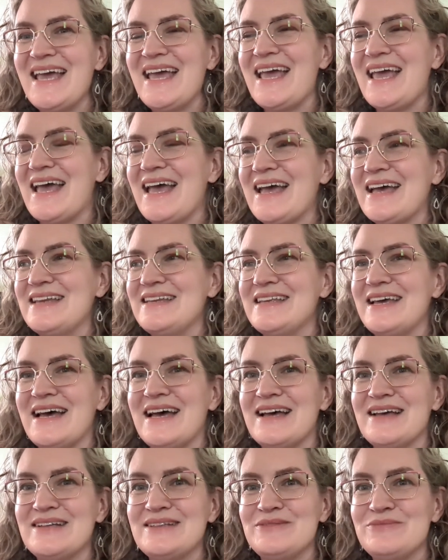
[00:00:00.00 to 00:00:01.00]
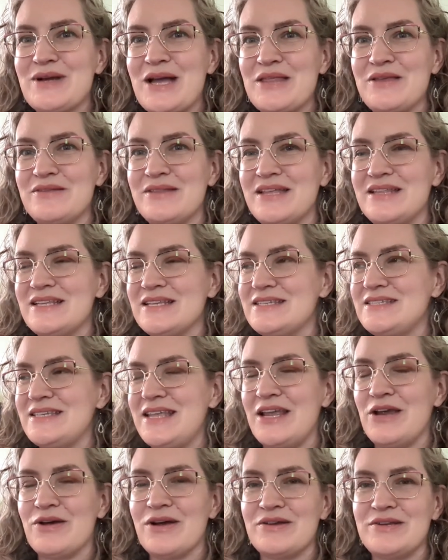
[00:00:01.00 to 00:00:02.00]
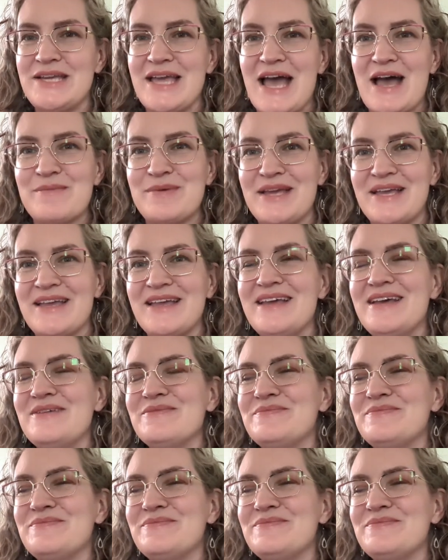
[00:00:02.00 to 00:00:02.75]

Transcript: and uh, rather than just sitting around gabbing.